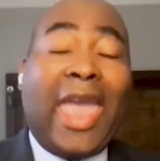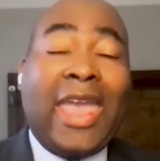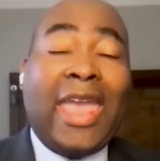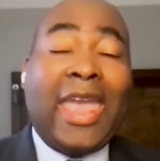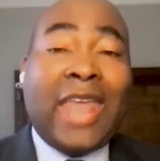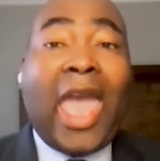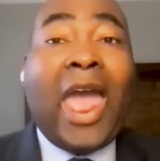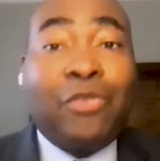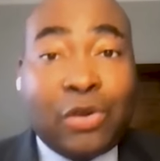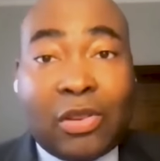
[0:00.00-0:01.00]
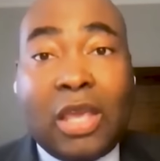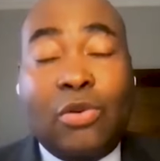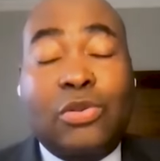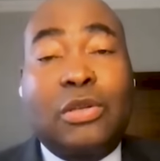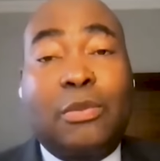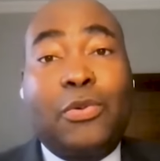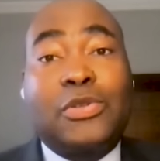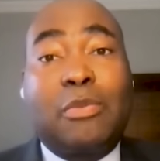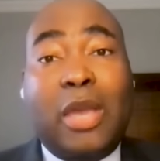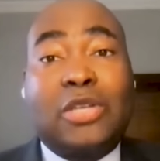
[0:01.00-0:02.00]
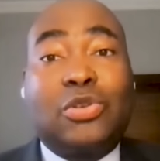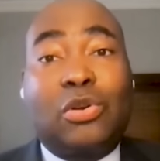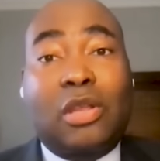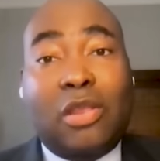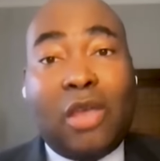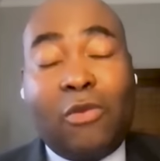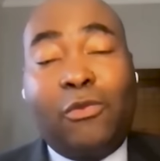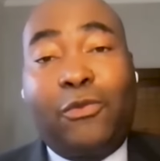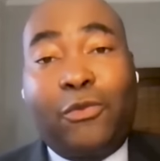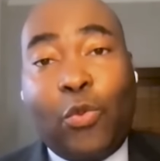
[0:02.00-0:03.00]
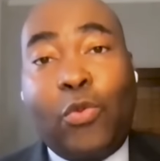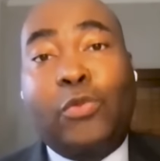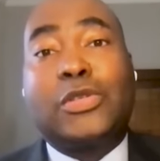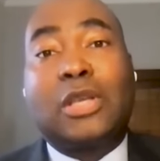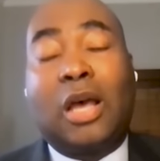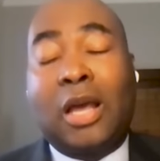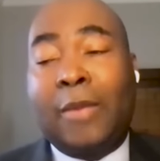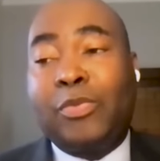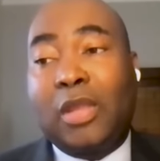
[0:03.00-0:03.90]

and after they go to the polls to make sure that their votes uh,